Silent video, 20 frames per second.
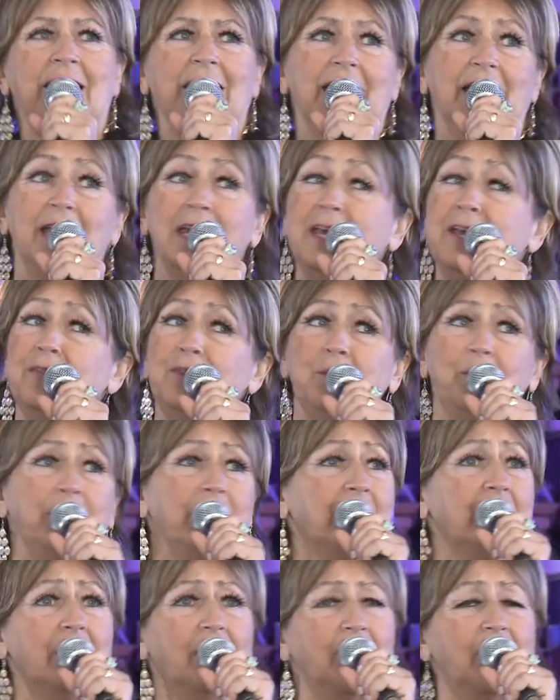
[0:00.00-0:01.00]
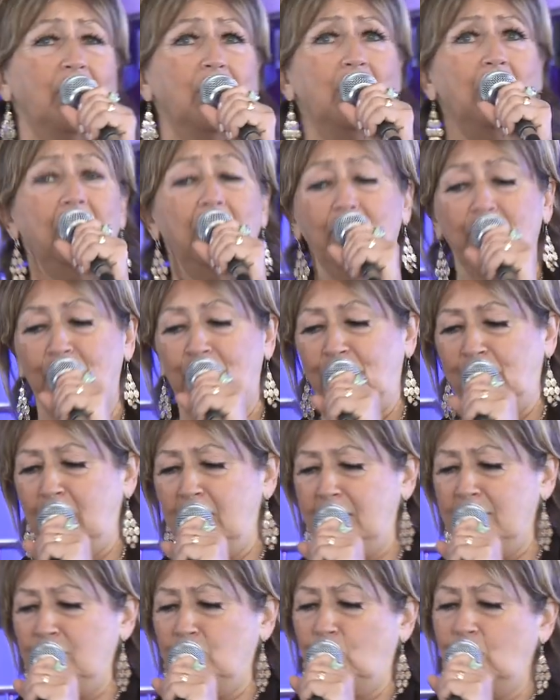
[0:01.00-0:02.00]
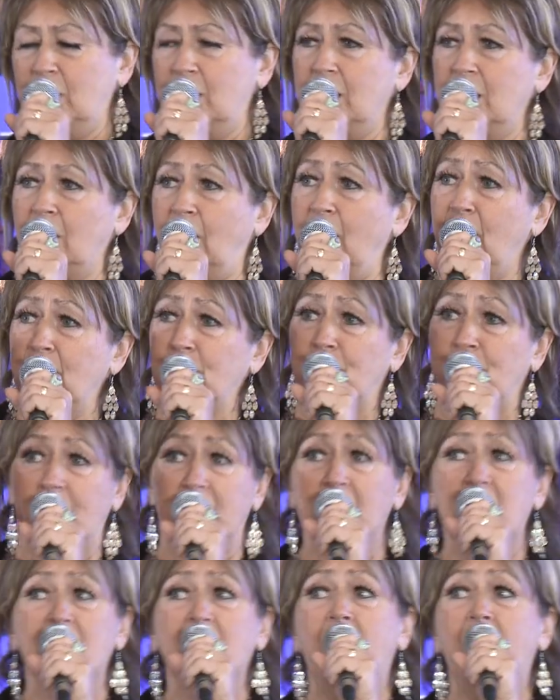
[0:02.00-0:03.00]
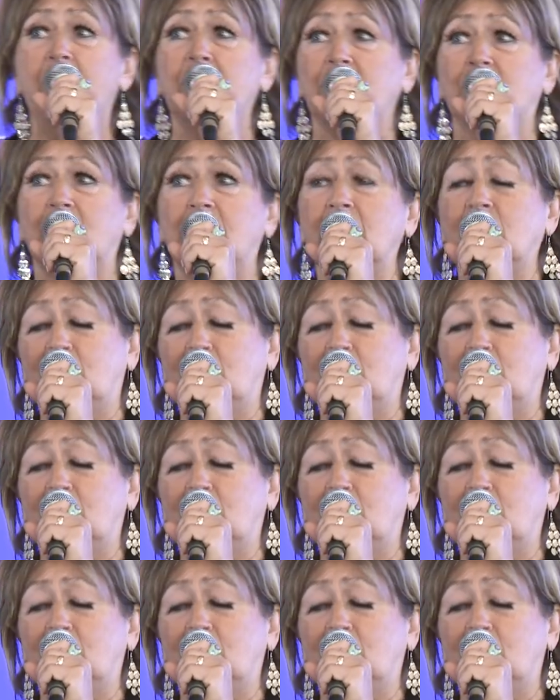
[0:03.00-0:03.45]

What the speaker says: In the big hall of fame, we are the hockey